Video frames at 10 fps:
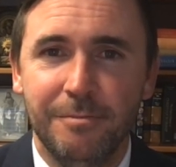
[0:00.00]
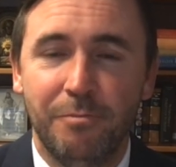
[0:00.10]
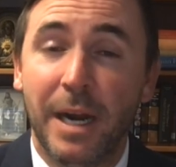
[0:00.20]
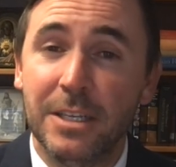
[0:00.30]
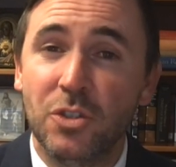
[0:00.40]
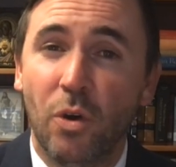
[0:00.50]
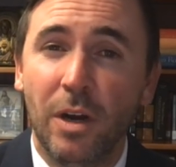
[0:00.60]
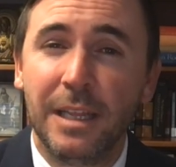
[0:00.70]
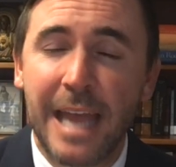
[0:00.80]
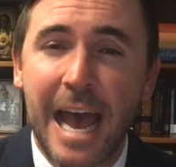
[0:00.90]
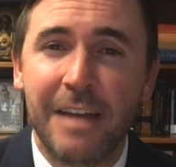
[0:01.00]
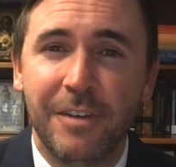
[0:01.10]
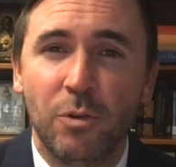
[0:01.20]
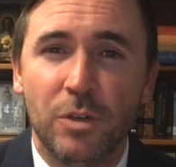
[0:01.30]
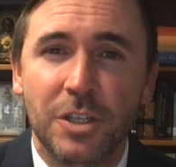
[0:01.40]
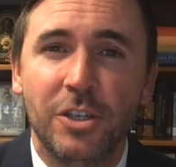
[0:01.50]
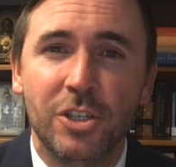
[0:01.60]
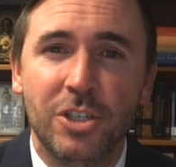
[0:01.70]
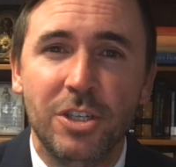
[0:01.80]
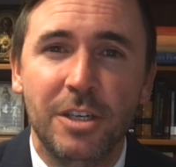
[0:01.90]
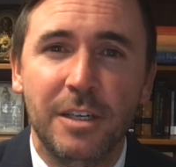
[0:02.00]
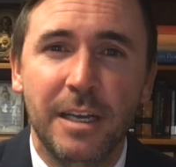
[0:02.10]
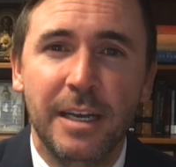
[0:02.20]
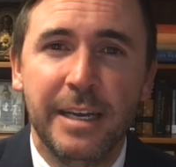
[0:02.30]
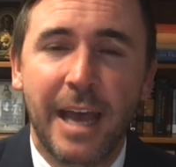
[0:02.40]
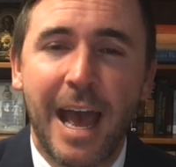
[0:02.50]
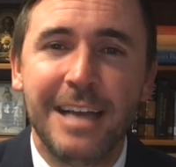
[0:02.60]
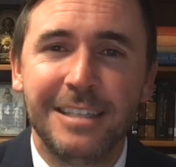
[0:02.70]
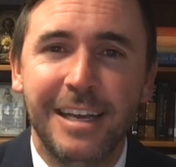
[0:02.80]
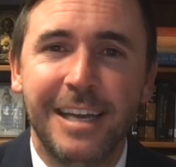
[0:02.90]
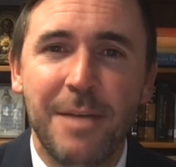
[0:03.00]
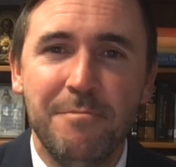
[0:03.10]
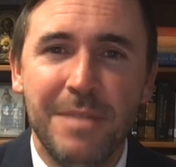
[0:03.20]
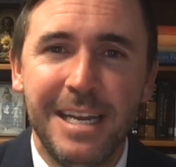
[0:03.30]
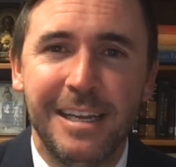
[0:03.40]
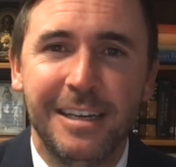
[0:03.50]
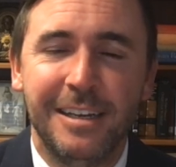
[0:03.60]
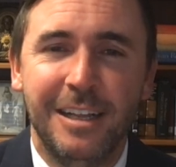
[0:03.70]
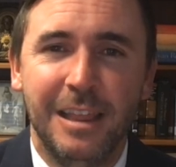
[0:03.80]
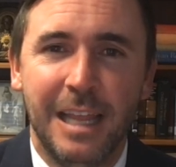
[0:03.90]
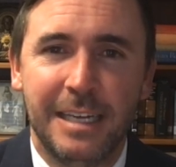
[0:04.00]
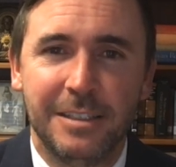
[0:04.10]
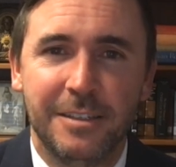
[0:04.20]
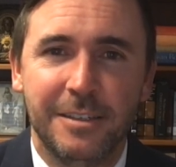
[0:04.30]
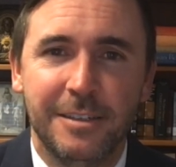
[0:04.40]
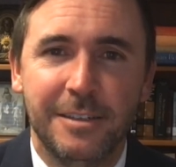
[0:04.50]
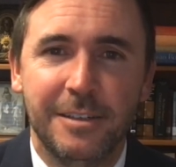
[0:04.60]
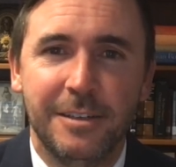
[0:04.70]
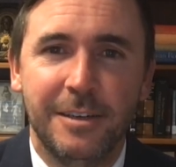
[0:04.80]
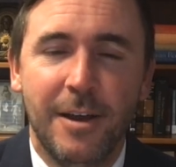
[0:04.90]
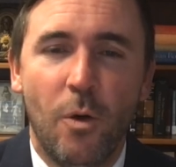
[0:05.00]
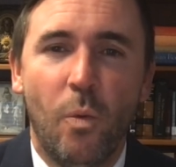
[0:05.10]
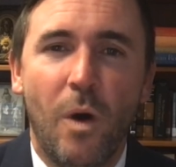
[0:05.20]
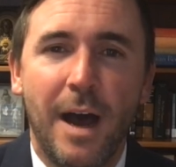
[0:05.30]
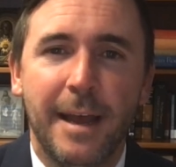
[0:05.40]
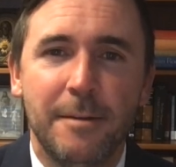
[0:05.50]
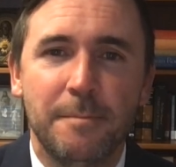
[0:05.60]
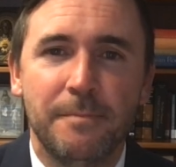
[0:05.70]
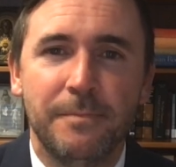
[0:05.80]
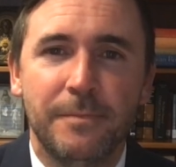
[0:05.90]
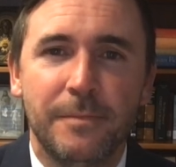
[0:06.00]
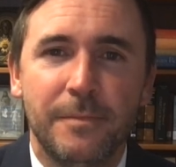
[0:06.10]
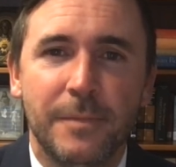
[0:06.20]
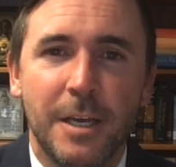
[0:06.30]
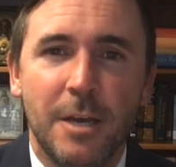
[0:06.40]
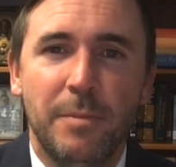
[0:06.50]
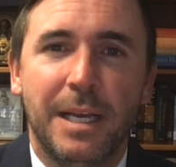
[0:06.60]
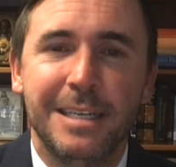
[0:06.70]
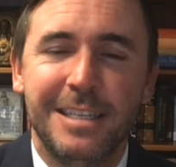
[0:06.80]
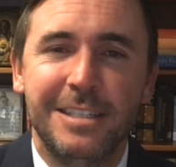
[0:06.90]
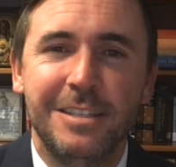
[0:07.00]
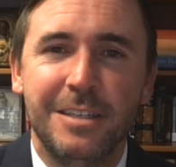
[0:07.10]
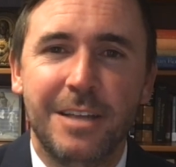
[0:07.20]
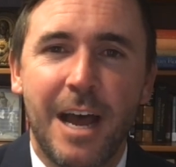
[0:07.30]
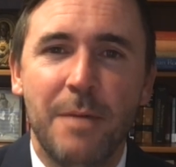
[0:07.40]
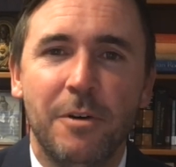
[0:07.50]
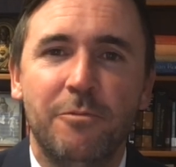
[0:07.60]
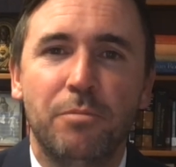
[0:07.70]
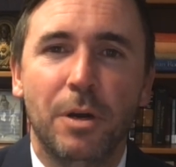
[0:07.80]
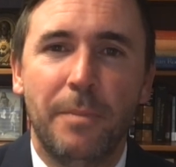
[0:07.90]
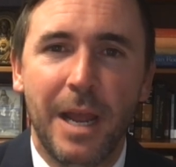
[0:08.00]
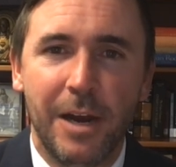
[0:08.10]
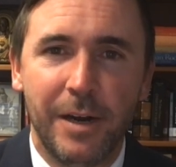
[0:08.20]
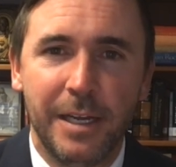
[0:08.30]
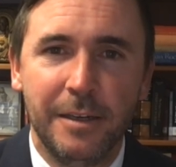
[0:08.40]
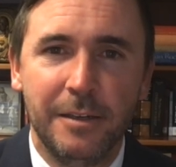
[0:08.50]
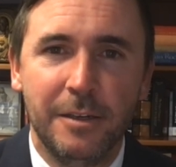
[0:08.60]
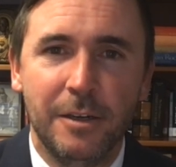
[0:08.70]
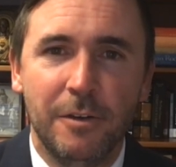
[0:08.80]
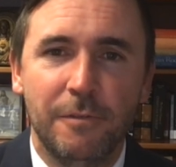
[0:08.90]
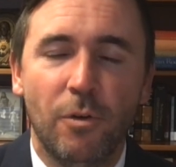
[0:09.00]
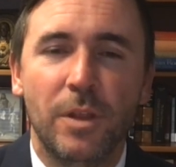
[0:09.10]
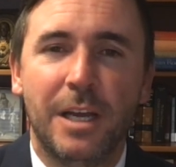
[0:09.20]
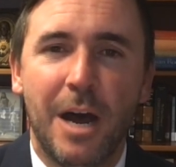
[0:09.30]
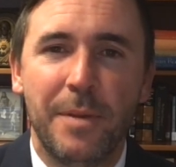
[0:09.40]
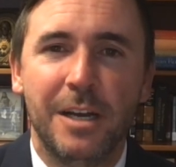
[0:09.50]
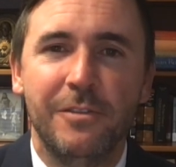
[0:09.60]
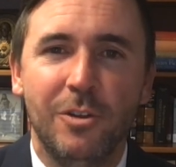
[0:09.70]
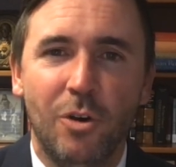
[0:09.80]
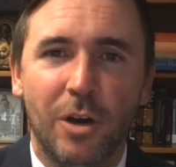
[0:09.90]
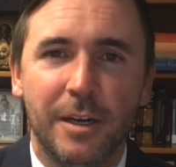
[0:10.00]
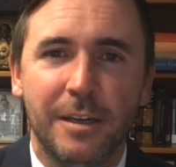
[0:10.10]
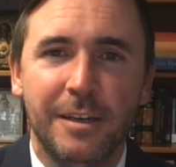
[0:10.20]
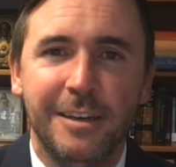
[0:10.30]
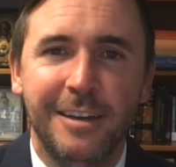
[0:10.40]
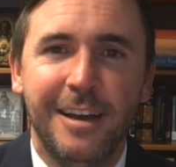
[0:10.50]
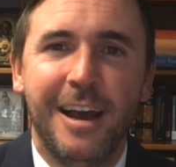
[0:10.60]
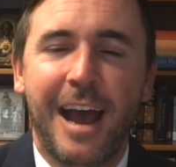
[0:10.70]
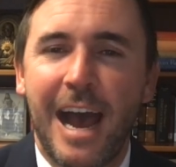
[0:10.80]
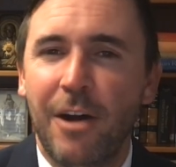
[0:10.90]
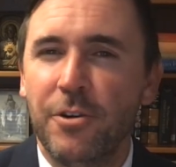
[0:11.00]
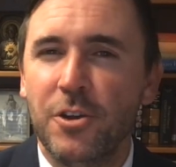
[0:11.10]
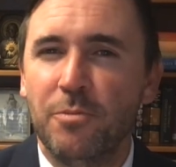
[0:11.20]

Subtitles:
but historically Advent was understood as like a mini Lent. Why? Because this is a time of preparing for the coming of the Lord. How do you